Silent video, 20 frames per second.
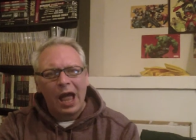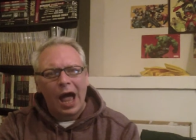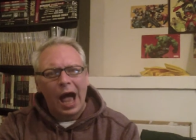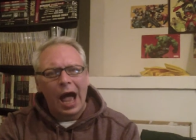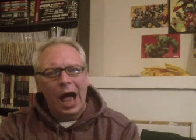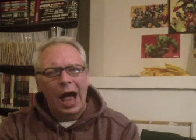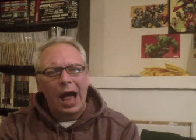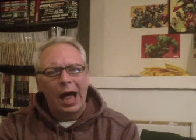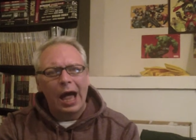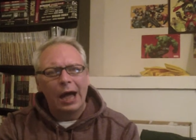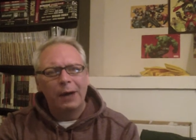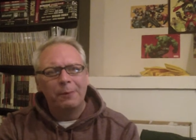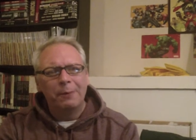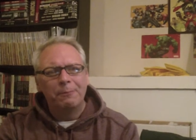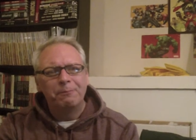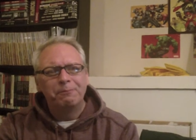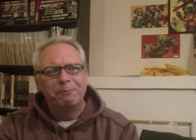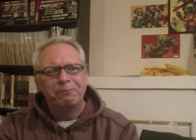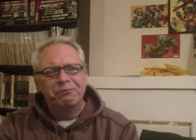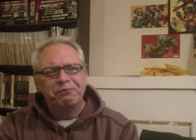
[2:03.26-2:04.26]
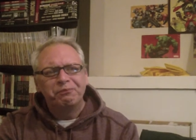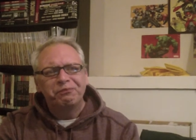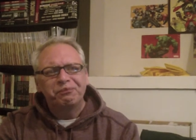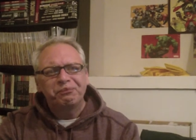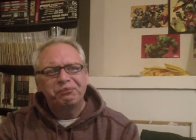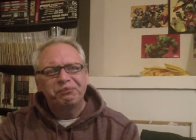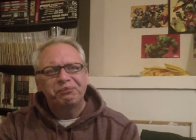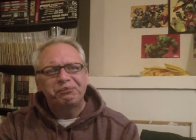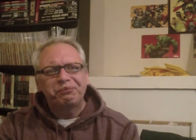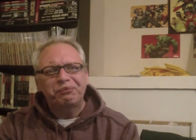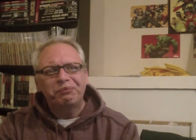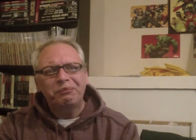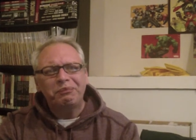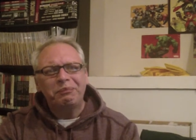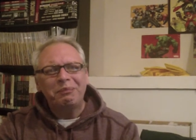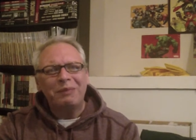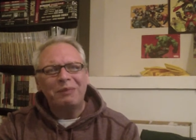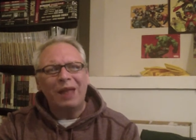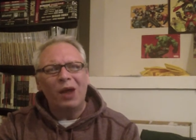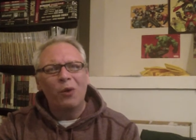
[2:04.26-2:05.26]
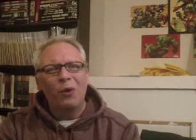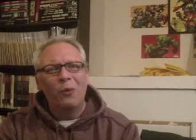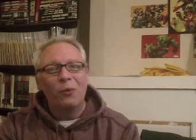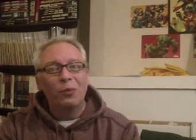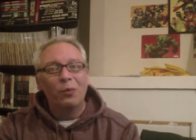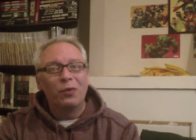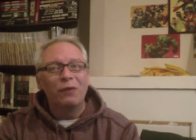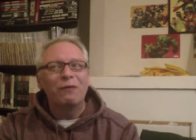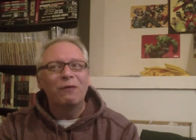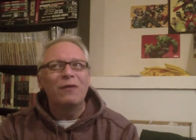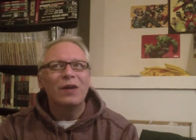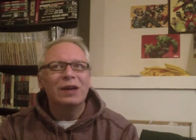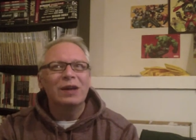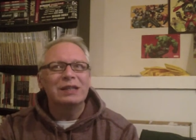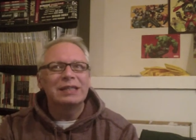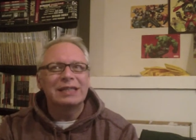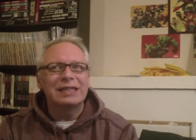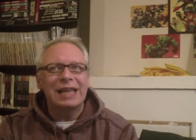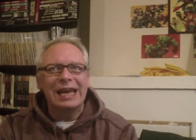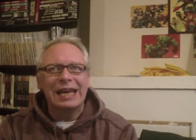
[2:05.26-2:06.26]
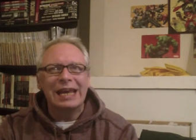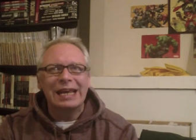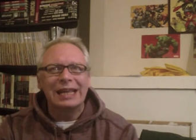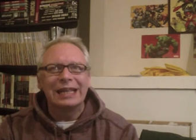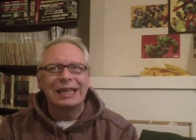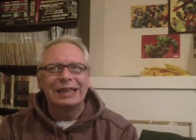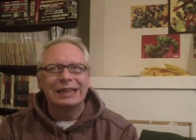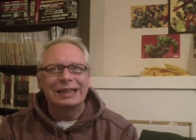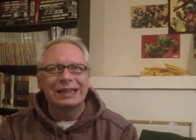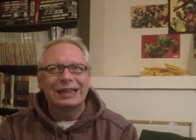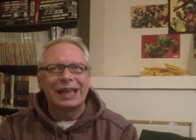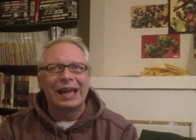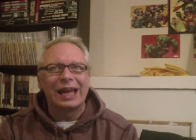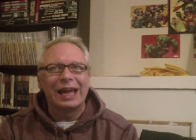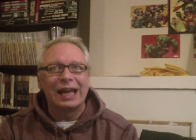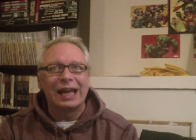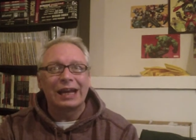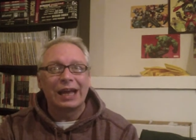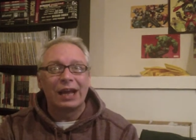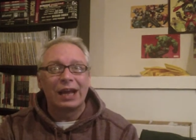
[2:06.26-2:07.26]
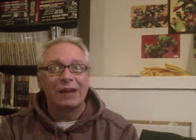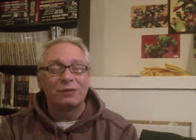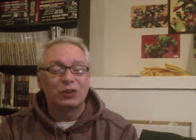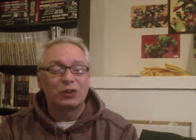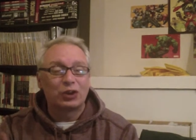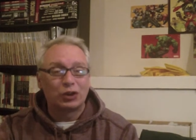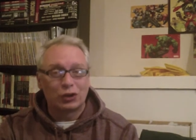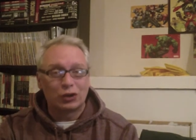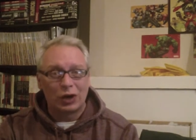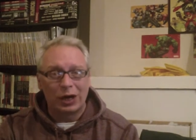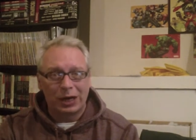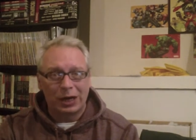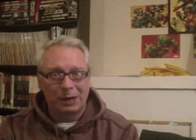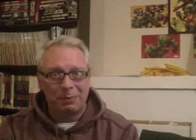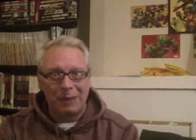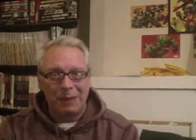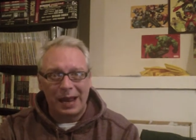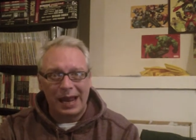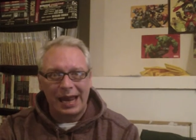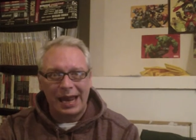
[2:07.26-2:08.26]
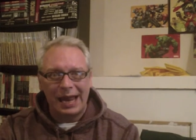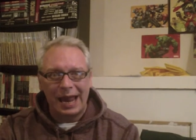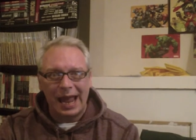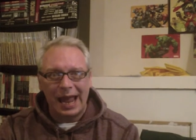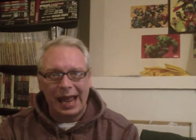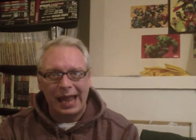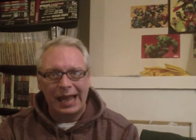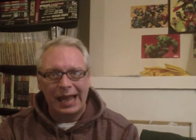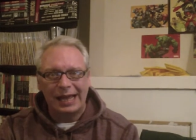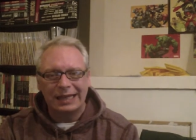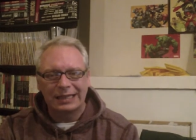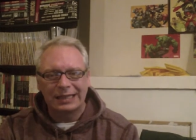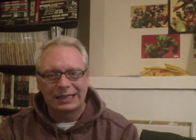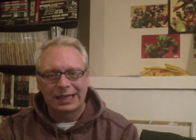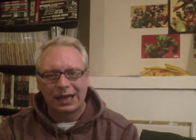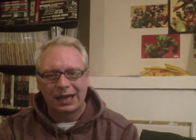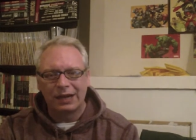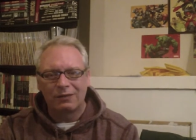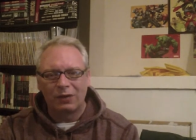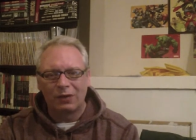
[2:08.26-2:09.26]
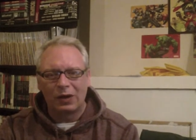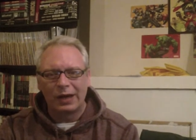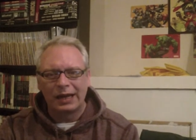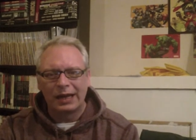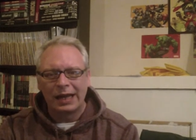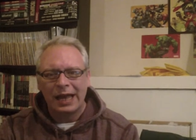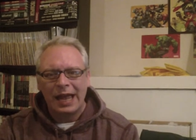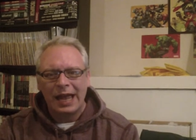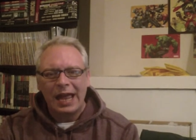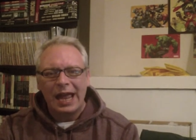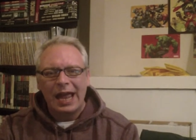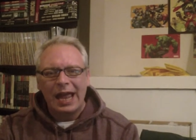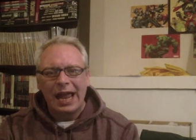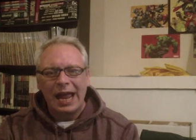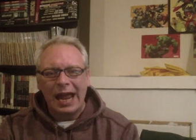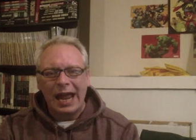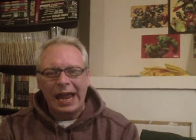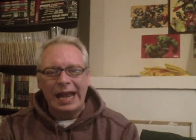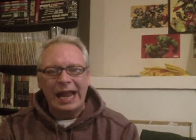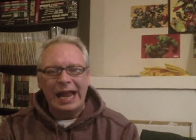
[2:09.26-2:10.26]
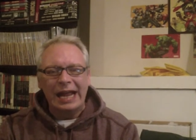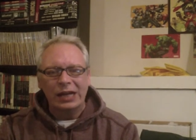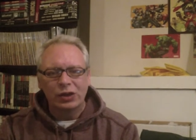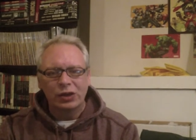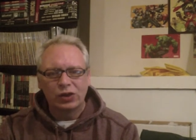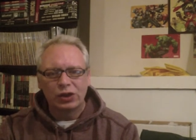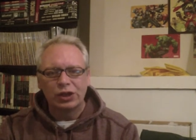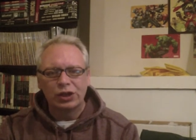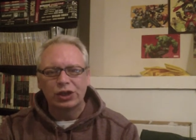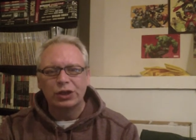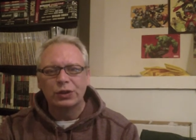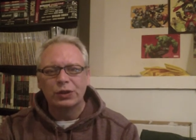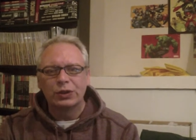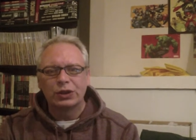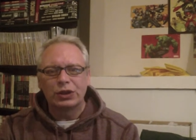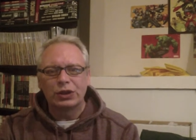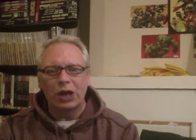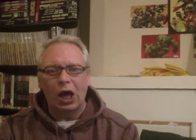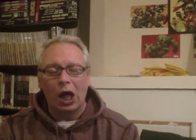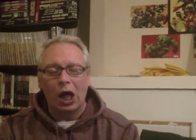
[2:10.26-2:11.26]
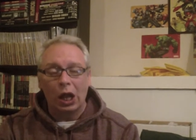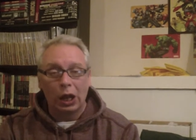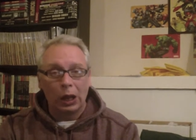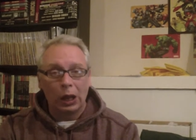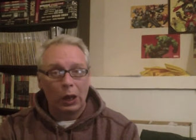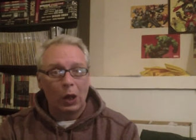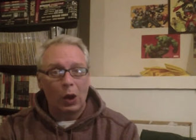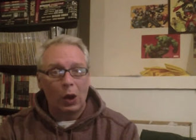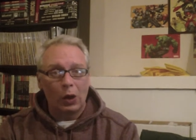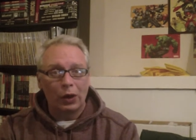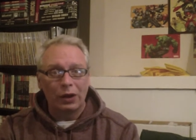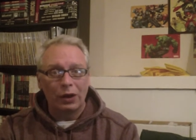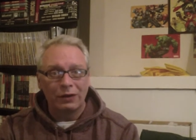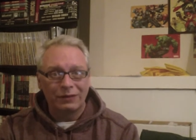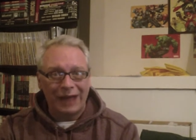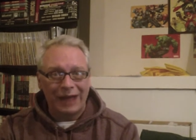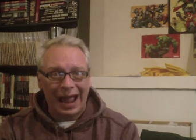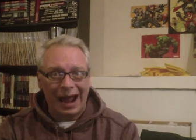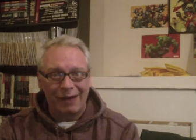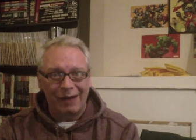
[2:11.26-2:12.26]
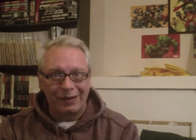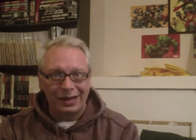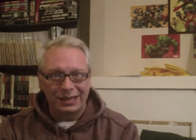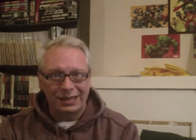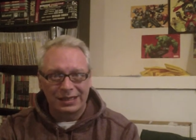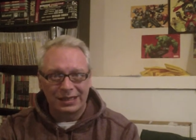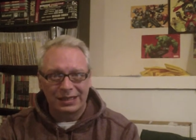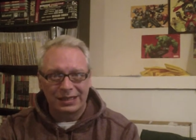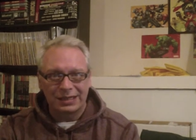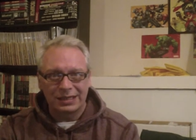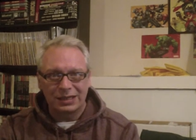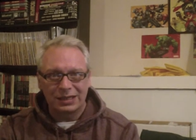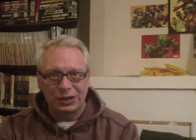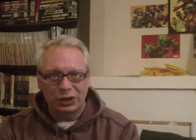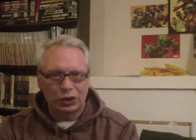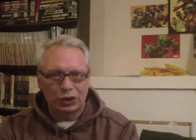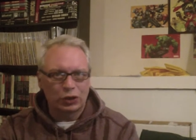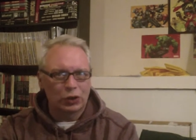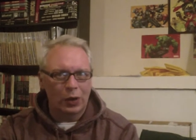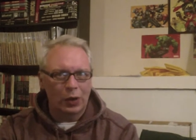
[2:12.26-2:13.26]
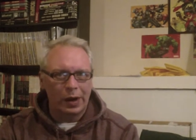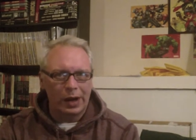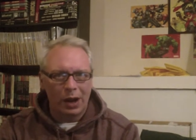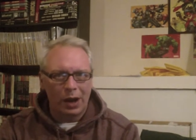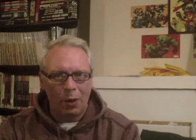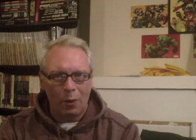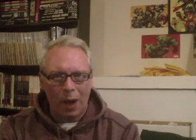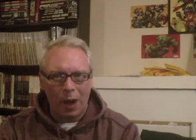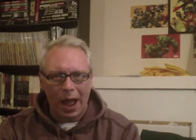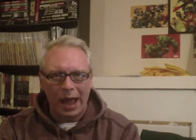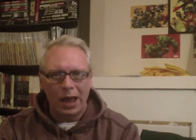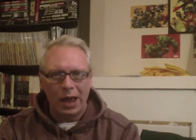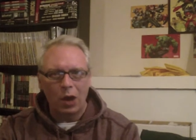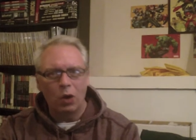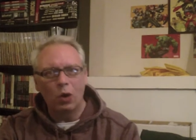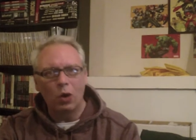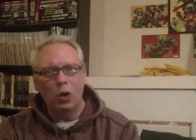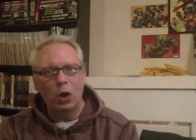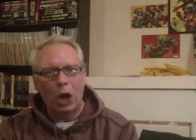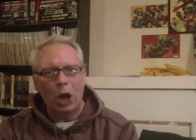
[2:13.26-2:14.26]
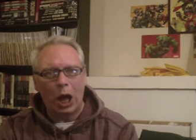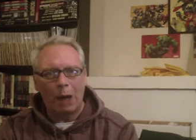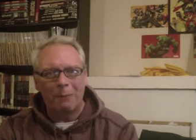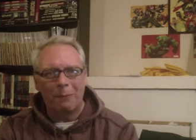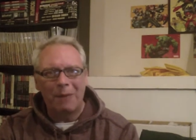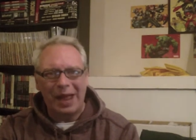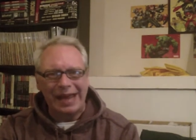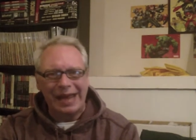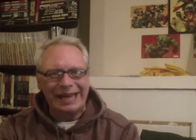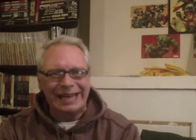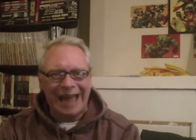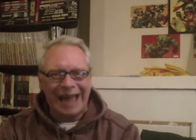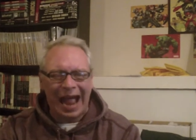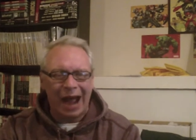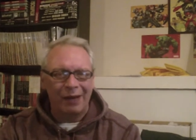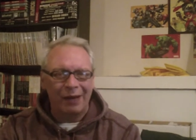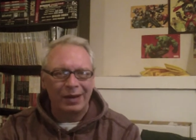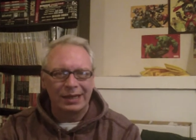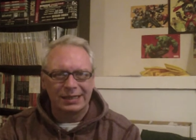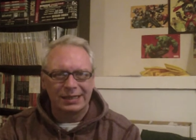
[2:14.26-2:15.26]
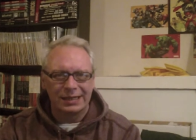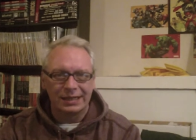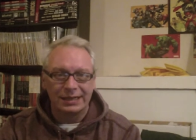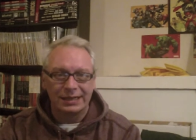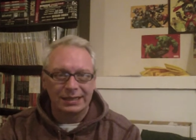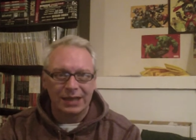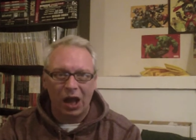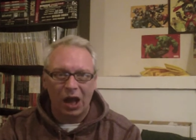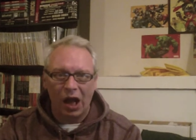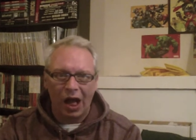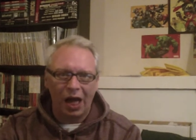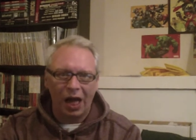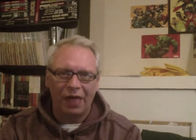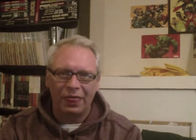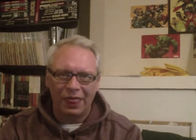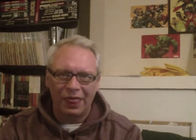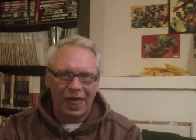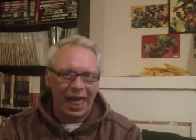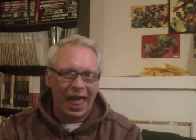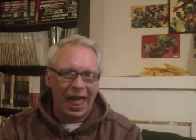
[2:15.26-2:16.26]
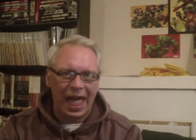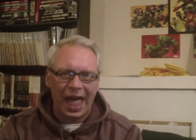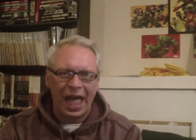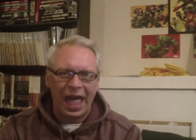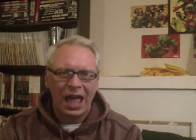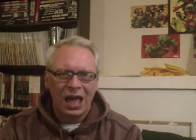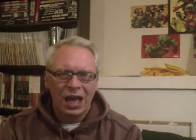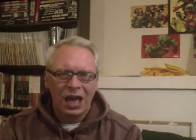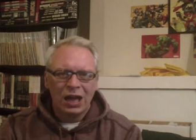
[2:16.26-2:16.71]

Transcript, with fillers: um, the first thing that kind of struck me is kind of like it introduced a lot of characters straight away. All our main characters are there.